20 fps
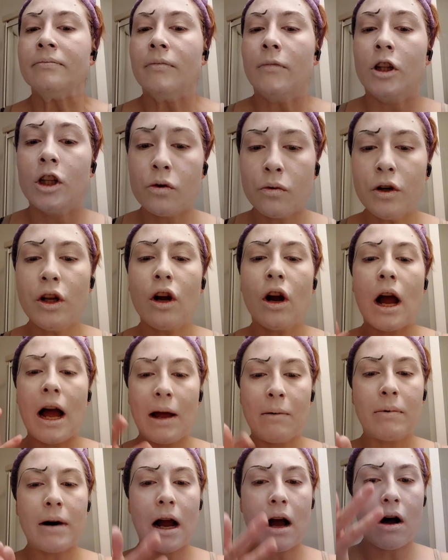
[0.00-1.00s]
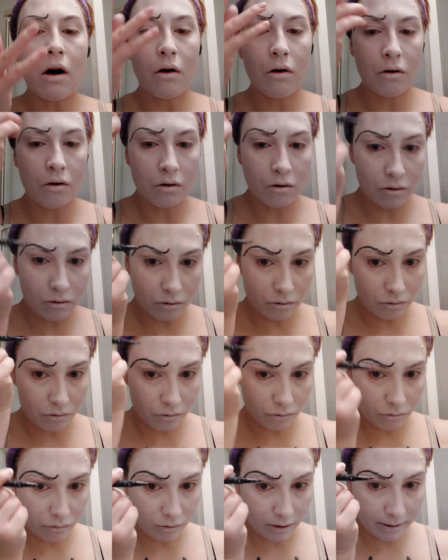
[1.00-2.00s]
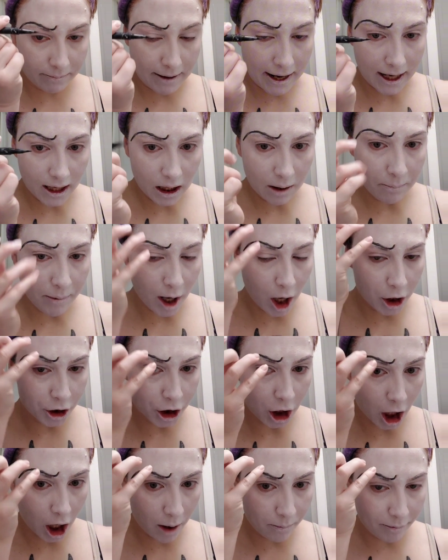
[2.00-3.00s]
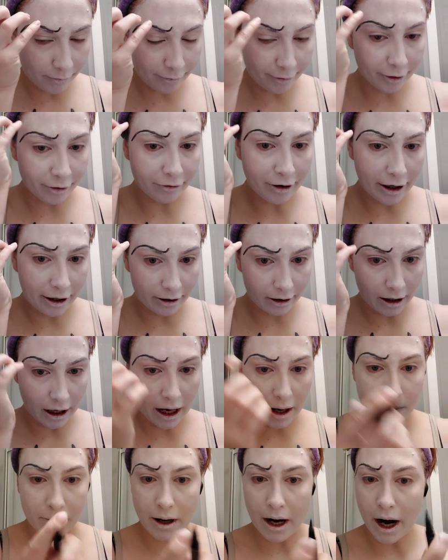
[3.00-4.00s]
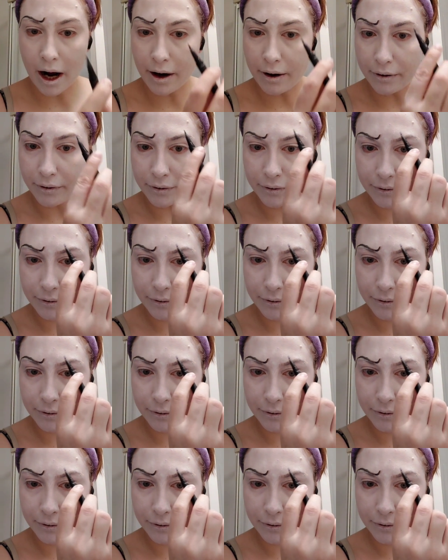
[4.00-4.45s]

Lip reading: doing your eyebrow with makeup on top of your regular eyebrow.